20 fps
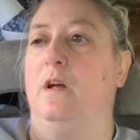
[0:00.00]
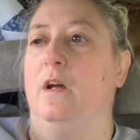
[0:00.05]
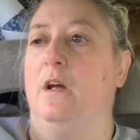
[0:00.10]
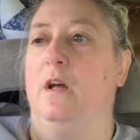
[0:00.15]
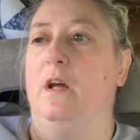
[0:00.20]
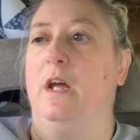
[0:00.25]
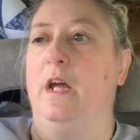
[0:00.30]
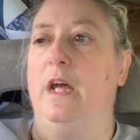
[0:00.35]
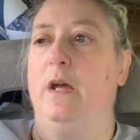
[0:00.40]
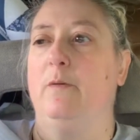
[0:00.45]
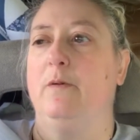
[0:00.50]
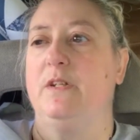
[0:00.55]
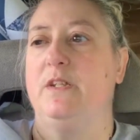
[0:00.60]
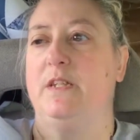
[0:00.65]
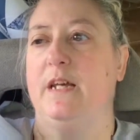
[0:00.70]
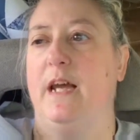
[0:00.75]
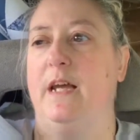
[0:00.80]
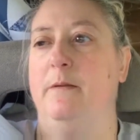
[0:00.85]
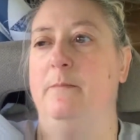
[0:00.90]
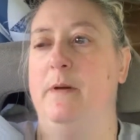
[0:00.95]
he was
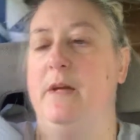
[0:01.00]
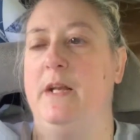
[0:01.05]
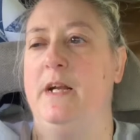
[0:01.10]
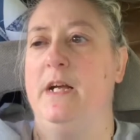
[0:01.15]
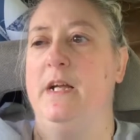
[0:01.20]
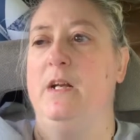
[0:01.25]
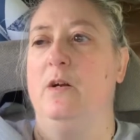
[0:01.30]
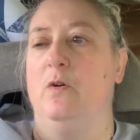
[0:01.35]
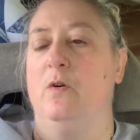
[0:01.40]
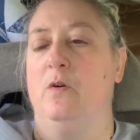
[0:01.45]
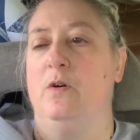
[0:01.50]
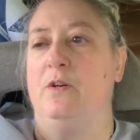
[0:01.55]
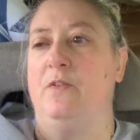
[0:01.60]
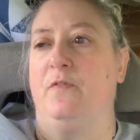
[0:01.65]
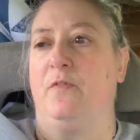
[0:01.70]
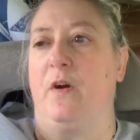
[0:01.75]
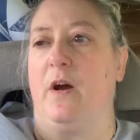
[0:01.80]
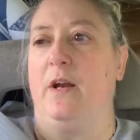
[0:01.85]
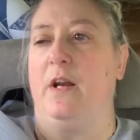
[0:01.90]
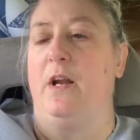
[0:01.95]
admitted on
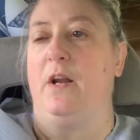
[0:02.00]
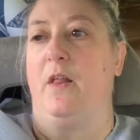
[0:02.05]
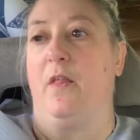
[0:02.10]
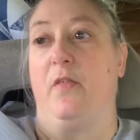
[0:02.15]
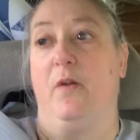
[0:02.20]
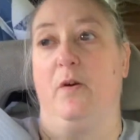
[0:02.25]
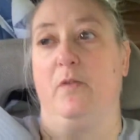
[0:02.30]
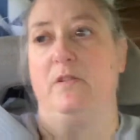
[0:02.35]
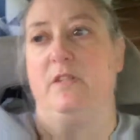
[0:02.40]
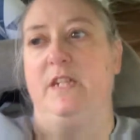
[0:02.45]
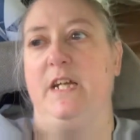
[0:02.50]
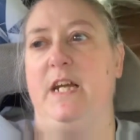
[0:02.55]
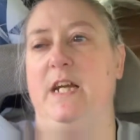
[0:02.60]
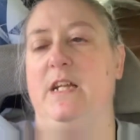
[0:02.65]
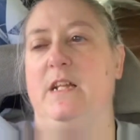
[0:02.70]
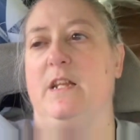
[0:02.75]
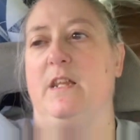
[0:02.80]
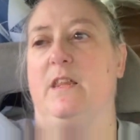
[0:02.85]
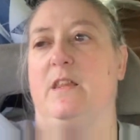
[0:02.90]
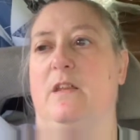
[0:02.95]
Friday the
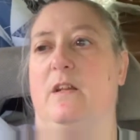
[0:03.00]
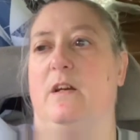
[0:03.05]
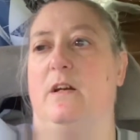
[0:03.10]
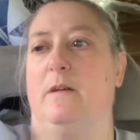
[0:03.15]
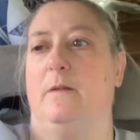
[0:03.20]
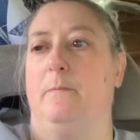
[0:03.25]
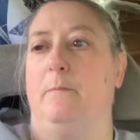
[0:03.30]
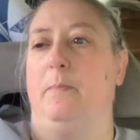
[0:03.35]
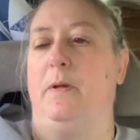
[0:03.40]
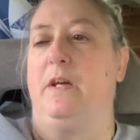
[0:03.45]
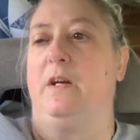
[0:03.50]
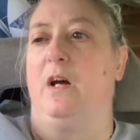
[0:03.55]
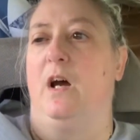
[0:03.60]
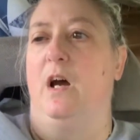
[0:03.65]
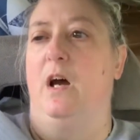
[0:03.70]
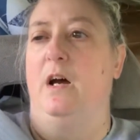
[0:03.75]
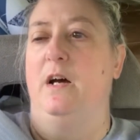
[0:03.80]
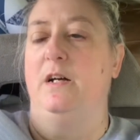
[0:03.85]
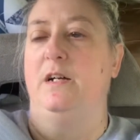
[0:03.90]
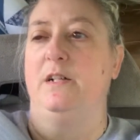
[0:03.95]
13th
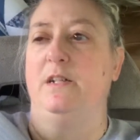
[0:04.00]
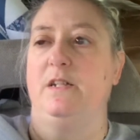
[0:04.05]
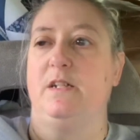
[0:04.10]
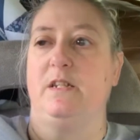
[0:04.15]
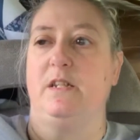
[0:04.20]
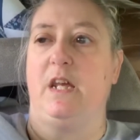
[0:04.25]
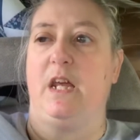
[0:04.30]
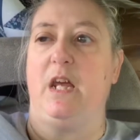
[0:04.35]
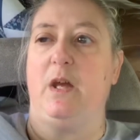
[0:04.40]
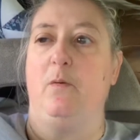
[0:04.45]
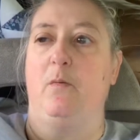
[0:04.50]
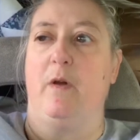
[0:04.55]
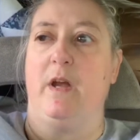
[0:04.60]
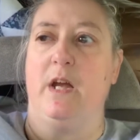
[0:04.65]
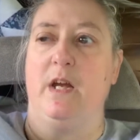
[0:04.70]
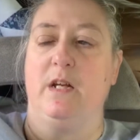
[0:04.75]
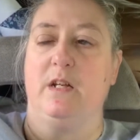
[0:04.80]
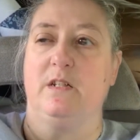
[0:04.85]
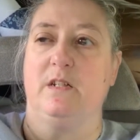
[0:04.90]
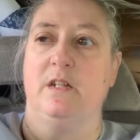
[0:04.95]
because he
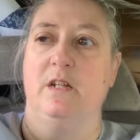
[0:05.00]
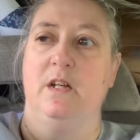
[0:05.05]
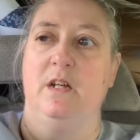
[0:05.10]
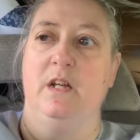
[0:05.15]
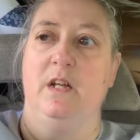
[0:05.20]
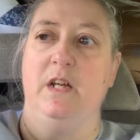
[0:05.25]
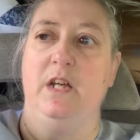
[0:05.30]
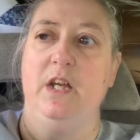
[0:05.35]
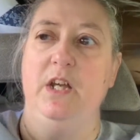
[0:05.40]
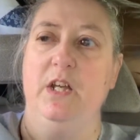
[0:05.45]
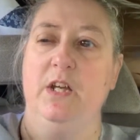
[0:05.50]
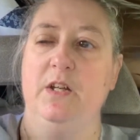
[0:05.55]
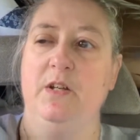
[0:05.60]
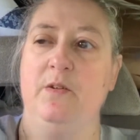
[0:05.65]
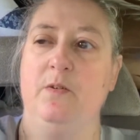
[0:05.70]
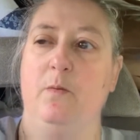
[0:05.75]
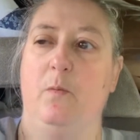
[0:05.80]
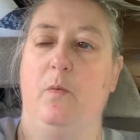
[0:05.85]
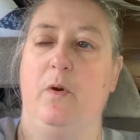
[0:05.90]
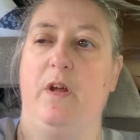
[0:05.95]
went
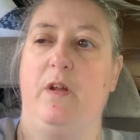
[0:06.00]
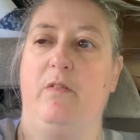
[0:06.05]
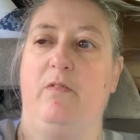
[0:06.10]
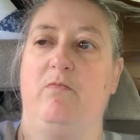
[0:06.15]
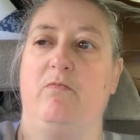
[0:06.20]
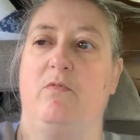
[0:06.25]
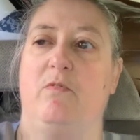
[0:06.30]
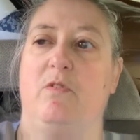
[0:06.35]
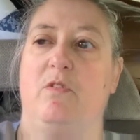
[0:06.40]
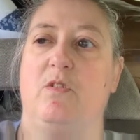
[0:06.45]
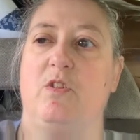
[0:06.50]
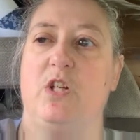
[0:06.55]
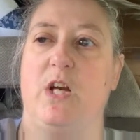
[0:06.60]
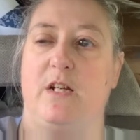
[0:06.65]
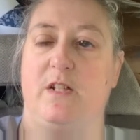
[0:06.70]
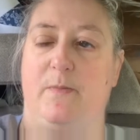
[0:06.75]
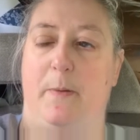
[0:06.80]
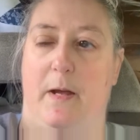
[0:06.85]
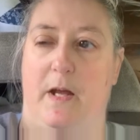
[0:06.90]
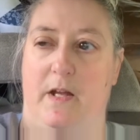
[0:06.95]
in with
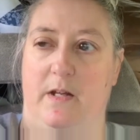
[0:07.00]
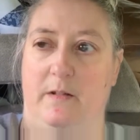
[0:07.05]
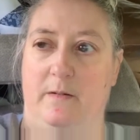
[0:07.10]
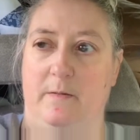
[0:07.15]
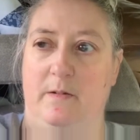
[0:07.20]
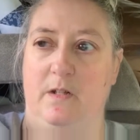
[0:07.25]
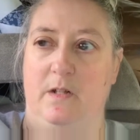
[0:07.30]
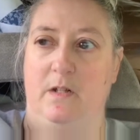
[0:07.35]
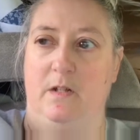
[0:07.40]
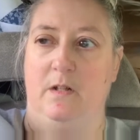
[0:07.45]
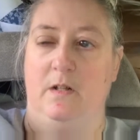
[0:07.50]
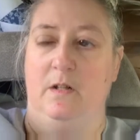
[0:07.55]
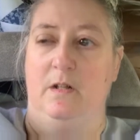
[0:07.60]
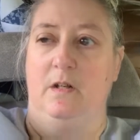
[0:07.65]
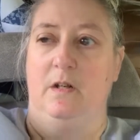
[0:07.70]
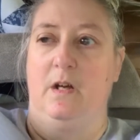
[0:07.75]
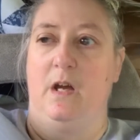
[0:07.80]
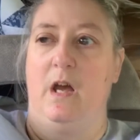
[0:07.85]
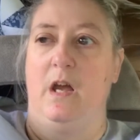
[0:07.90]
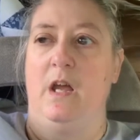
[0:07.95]
chest pain,
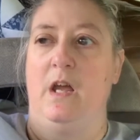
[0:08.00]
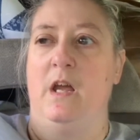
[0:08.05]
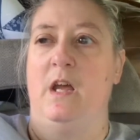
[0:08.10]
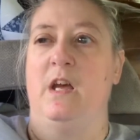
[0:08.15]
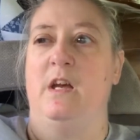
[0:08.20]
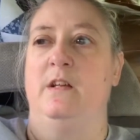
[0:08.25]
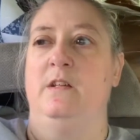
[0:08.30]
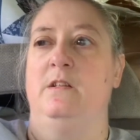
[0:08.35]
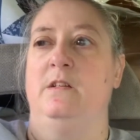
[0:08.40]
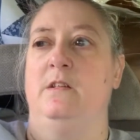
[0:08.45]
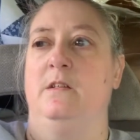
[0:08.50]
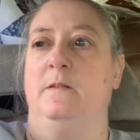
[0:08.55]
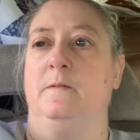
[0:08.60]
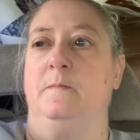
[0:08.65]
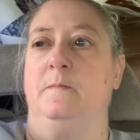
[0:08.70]
and